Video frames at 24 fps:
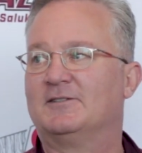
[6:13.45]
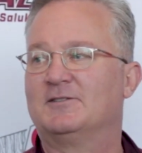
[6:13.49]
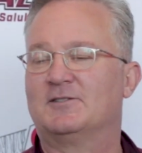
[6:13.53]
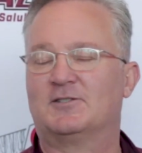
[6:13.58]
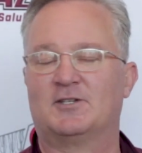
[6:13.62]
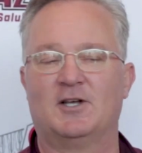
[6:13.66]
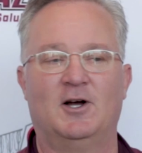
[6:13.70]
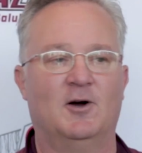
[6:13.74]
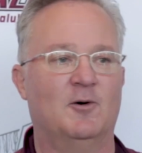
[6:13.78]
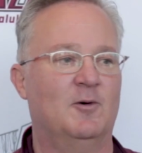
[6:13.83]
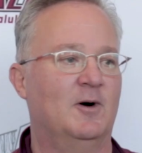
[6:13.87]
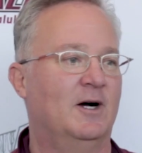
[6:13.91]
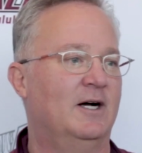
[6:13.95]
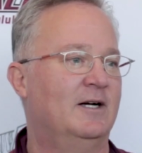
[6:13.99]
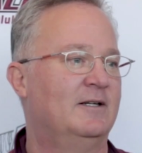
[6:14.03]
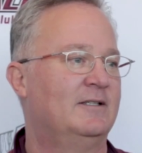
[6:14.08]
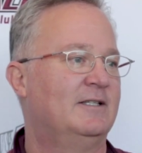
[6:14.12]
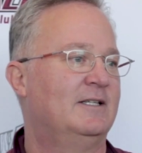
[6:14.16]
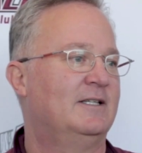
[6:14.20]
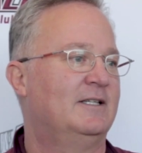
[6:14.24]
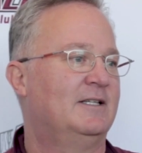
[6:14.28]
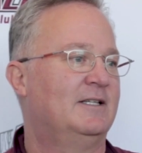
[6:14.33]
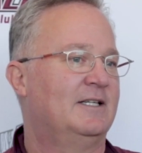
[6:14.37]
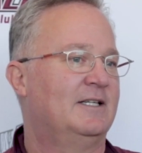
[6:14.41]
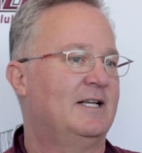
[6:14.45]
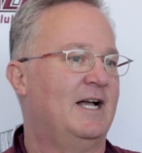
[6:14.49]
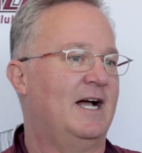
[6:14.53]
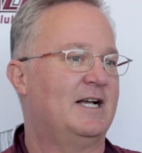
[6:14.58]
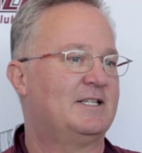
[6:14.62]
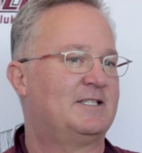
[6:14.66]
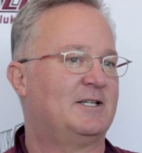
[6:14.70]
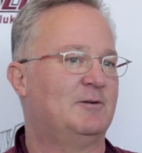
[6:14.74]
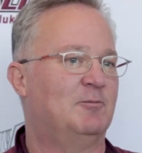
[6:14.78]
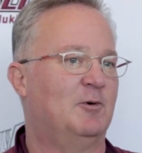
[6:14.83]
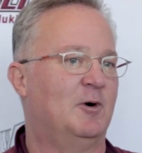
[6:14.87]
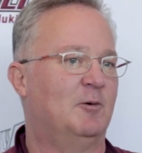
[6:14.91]
So I
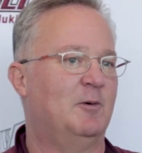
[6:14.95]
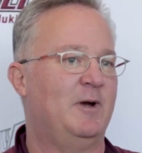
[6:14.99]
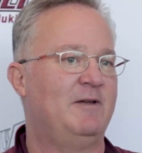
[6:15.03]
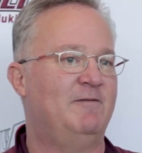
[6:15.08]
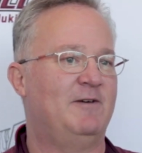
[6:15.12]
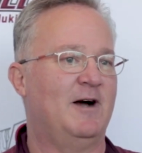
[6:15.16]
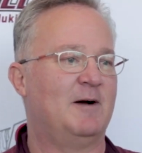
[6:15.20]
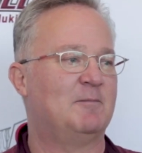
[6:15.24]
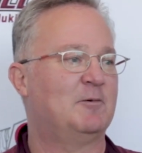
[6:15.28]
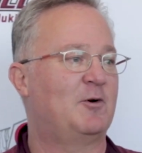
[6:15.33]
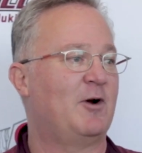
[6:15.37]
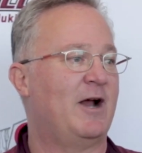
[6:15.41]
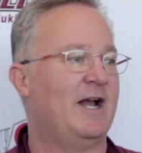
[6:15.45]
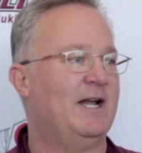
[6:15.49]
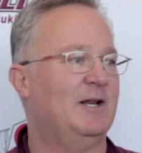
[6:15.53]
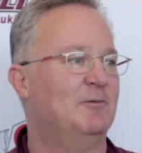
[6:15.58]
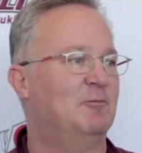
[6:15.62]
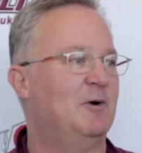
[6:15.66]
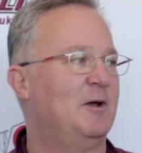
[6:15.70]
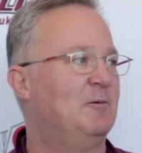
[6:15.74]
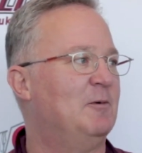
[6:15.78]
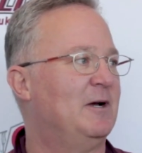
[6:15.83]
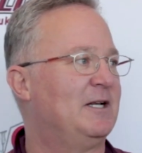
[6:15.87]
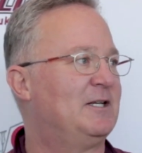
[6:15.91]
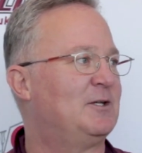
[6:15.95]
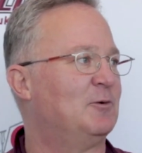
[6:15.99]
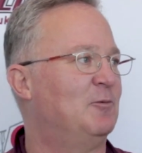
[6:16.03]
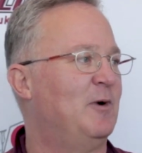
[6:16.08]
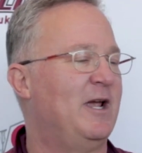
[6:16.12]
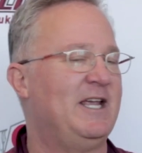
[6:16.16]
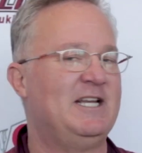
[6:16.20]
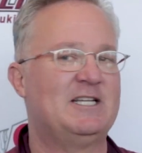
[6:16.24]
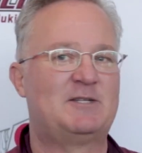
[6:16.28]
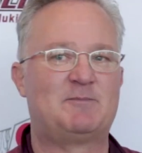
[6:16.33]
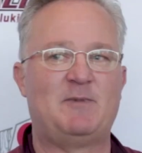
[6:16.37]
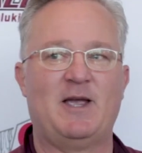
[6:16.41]
said, well, we've upgraded. We went to
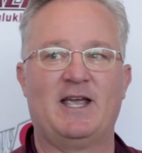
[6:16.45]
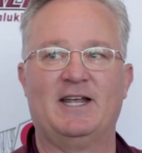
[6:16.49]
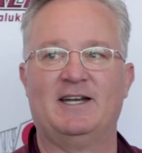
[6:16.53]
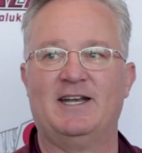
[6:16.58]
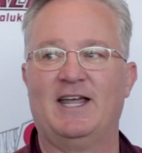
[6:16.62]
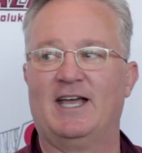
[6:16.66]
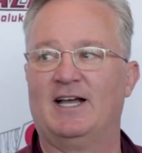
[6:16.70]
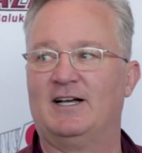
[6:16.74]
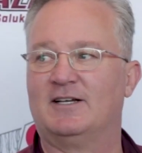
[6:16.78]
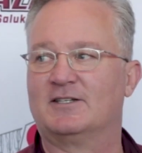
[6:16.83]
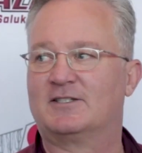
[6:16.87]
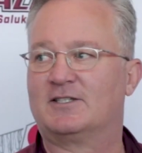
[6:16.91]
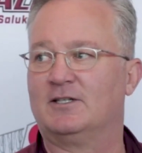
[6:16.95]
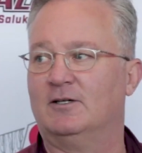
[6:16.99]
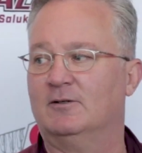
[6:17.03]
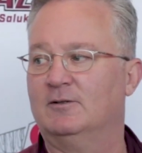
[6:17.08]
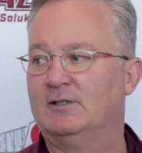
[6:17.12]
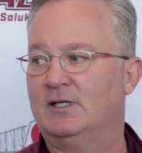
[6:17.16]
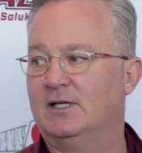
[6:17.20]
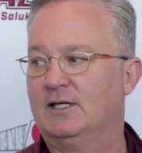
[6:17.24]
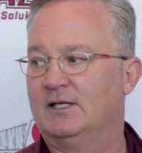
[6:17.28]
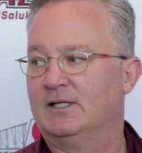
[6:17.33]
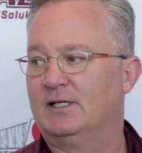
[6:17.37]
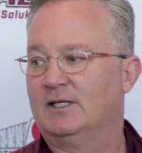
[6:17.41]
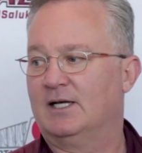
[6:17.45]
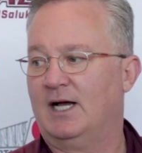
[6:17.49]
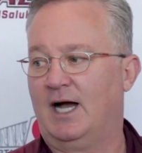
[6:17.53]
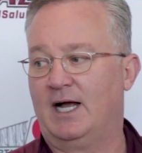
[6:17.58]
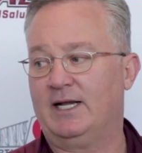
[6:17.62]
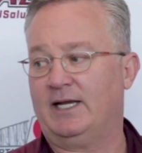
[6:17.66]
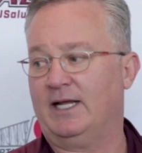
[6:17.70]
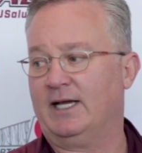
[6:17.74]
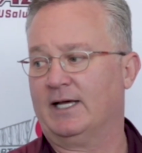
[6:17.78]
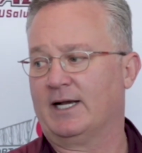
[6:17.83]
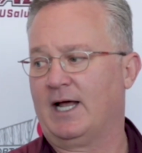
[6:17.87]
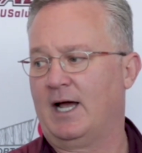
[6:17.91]
wingspan now. So I
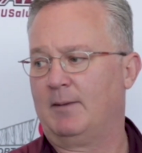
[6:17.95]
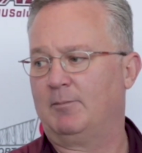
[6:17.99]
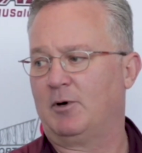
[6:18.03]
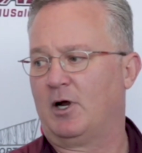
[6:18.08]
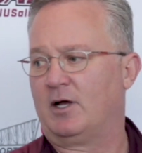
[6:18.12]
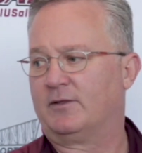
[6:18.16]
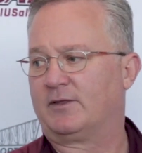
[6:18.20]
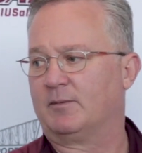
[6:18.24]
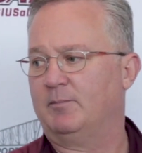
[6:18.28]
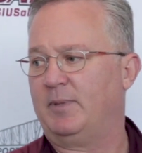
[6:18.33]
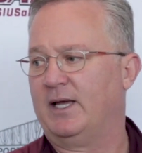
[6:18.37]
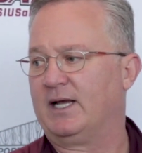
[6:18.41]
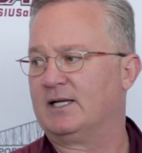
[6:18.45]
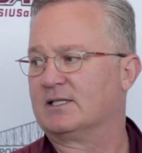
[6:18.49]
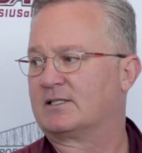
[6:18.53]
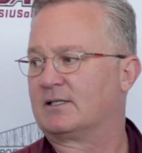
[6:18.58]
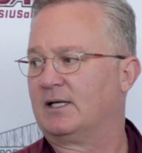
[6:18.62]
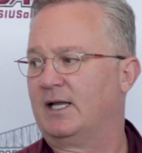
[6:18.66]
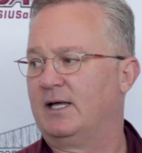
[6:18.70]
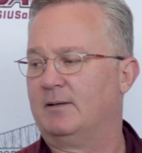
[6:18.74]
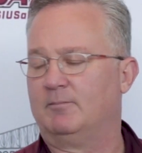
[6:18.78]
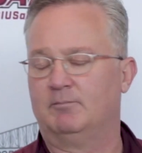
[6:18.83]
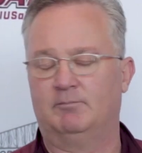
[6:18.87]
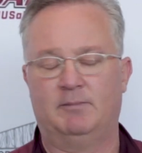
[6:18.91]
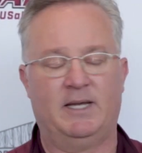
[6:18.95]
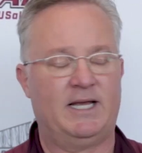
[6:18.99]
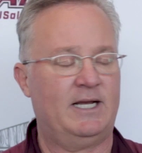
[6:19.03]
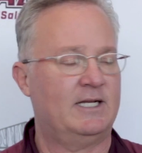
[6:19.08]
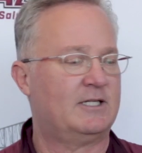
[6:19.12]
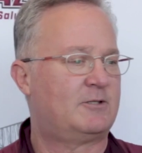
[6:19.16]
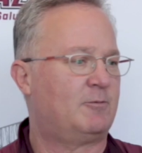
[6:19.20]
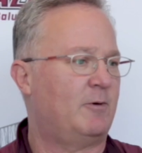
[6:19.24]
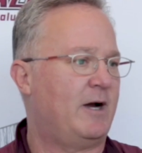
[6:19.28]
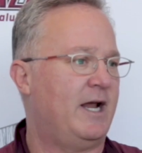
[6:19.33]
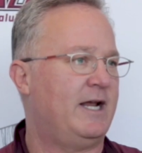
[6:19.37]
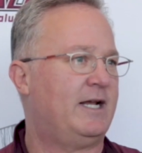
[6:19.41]
did. I brought the
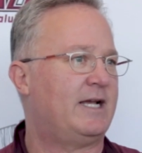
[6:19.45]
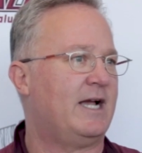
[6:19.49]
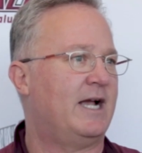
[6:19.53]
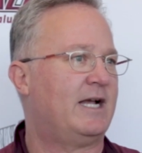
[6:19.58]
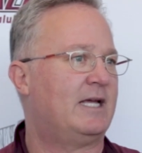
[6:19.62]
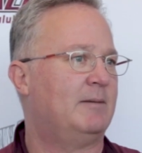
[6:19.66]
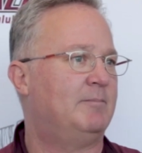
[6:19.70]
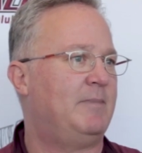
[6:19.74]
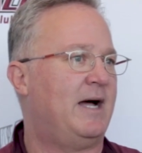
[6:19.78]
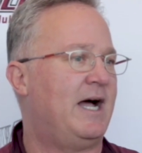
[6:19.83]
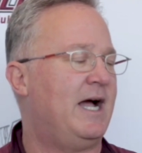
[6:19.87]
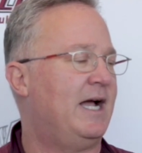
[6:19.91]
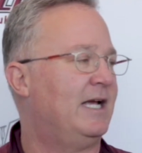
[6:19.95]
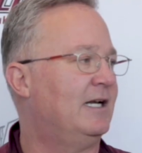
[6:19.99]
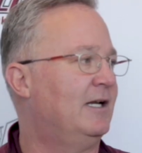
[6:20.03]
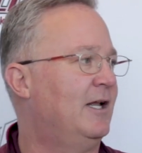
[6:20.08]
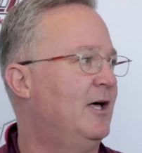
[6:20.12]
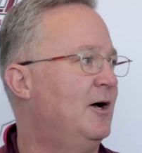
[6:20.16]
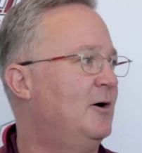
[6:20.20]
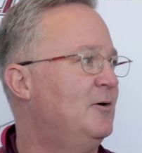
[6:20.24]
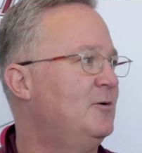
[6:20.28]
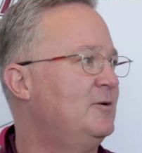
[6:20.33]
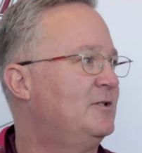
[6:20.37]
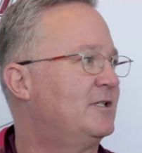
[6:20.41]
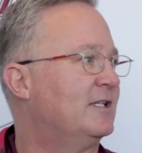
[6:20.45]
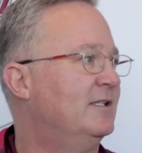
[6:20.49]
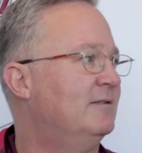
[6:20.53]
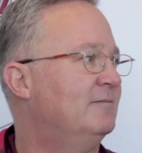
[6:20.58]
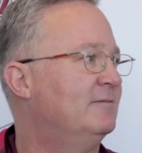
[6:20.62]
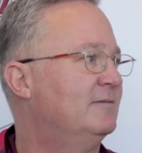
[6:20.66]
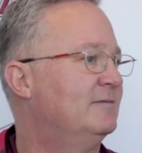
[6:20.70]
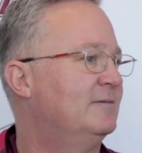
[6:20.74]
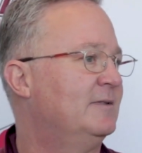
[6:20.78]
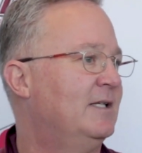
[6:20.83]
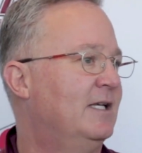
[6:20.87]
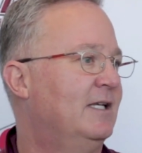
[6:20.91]
biggest rake I could buy at Lowe's, and,